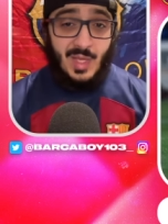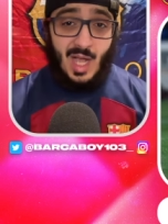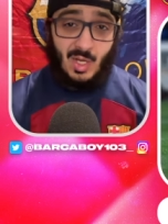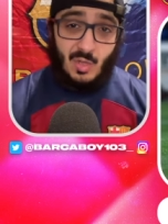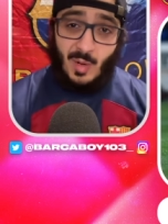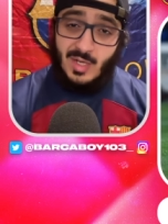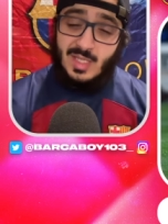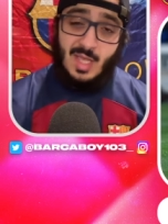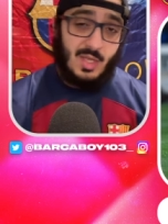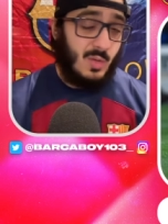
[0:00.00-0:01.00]
Uh, I
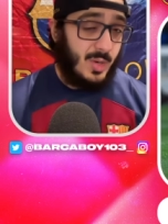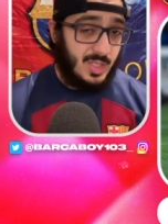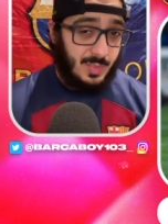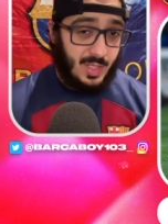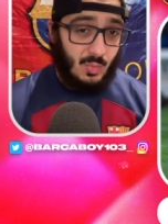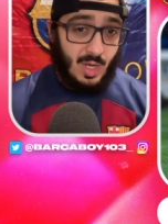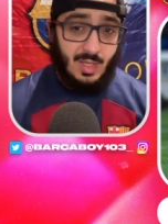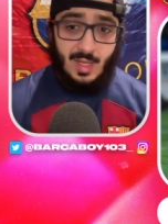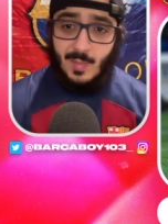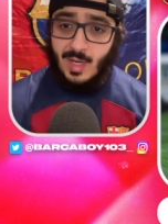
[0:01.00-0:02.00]
think Cubarsi played
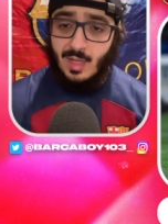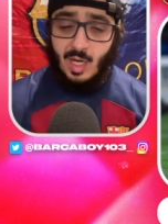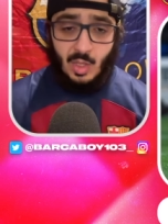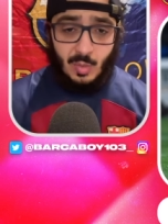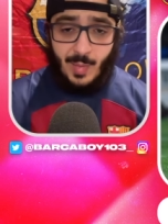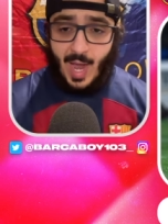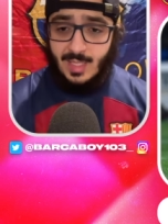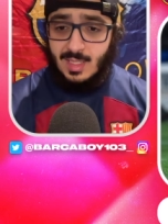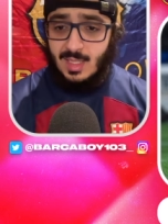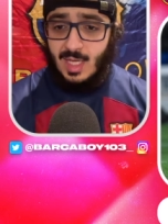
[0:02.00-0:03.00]
well. He made a lot of good
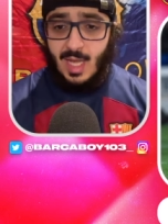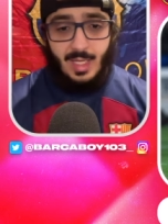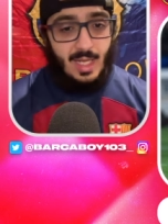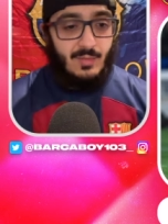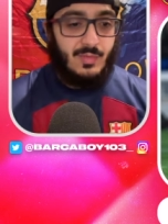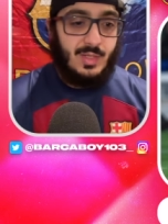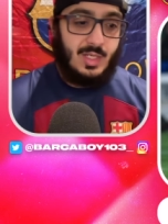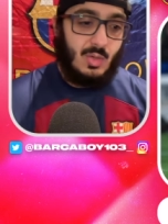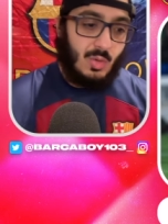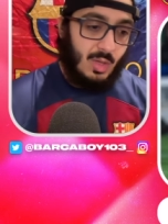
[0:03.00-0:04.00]
passes today. Again, for the
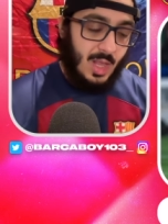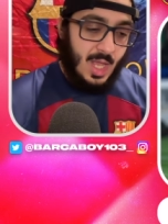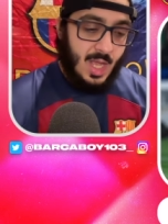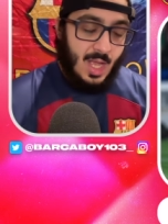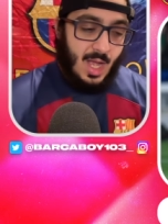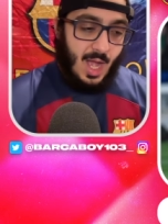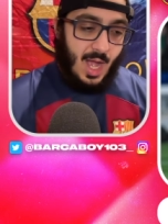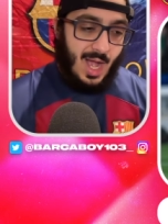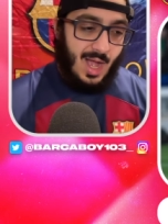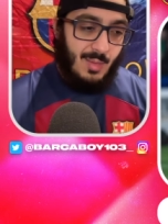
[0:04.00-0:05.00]
goal,
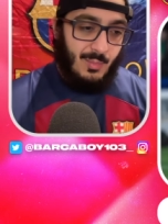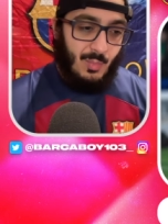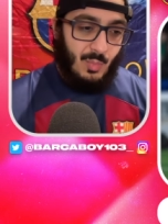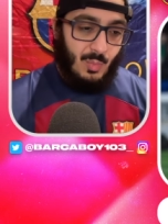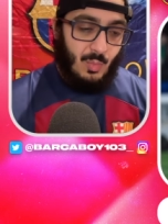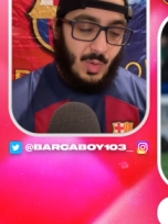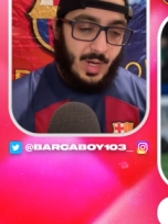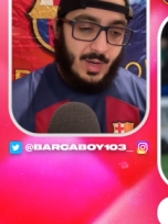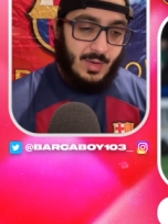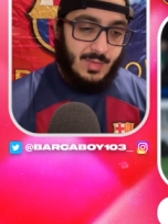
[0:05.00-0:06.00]
um,
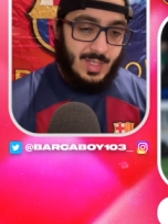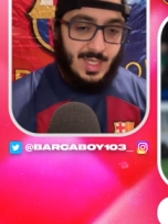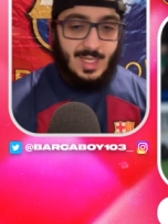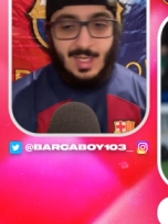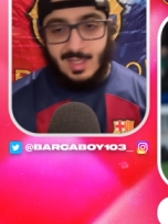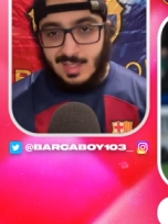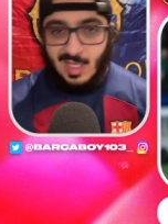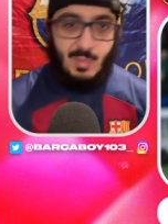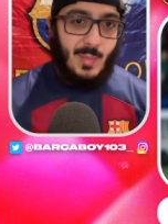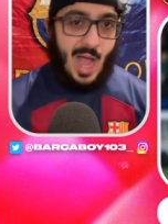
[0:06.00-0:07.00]
where the
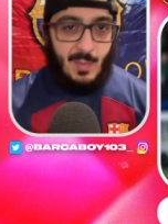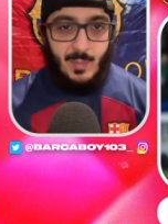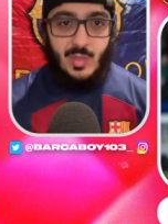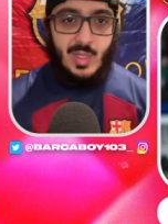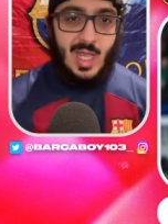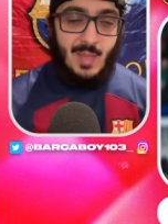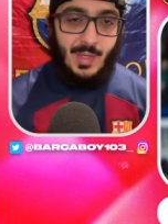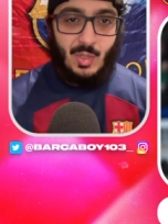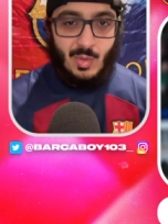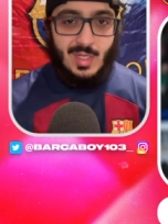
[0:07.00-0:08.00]
slip up happened between him
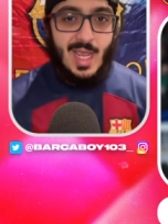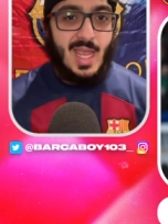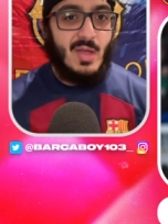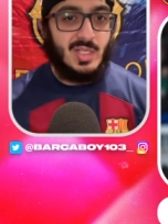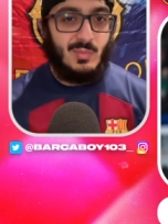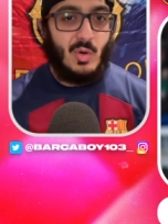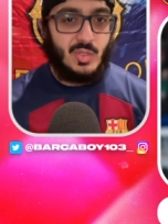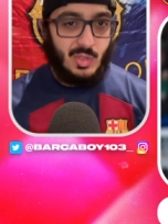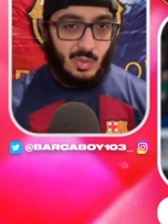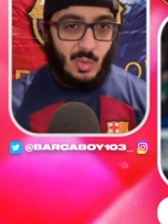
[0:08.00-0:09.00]
and Kounde. It was more
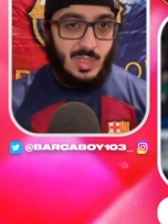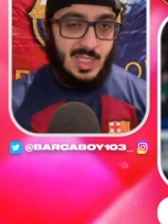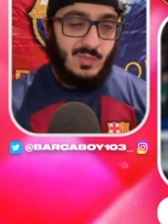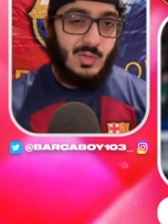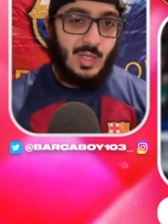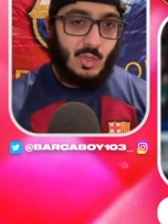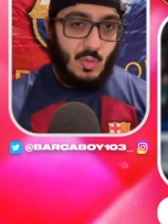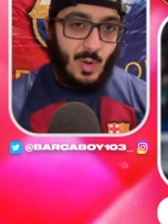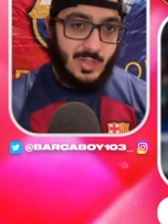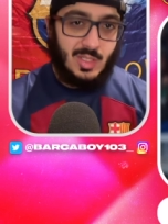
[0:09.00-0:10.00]
so Kounde's fault than
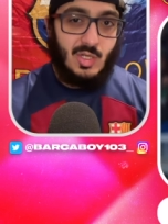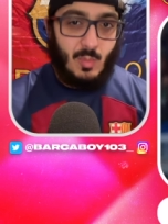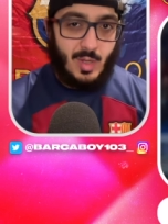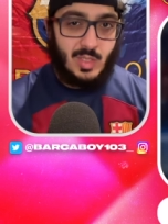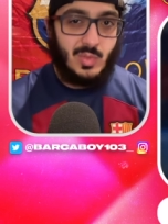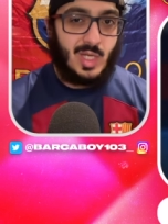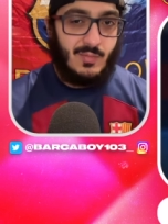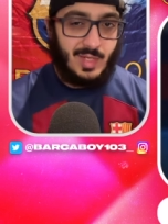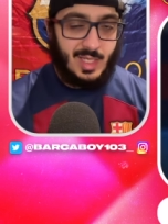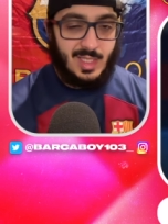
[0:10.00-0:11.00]
Cubarsi. Cubarsi was
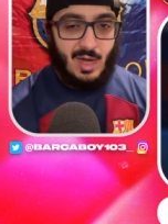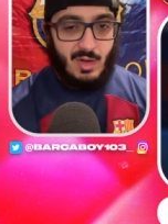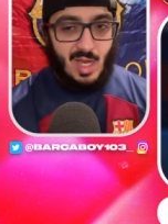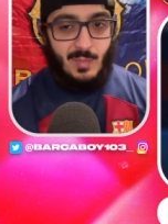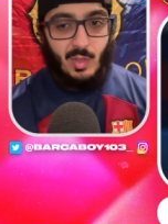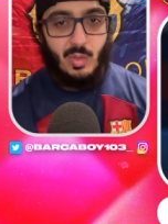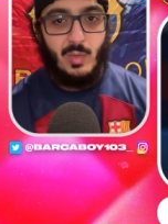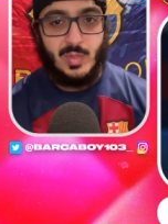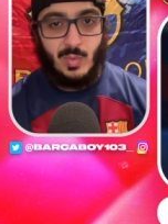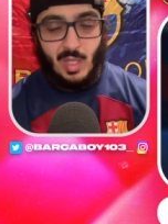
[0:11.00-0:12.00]
covering his area, but
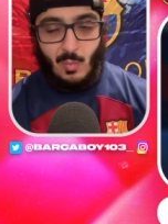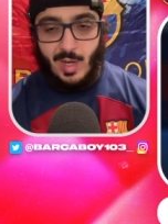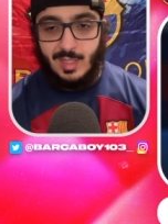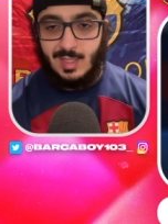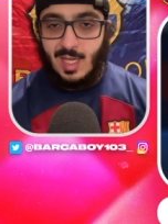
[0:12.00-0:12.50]
Kounde was the one that ran into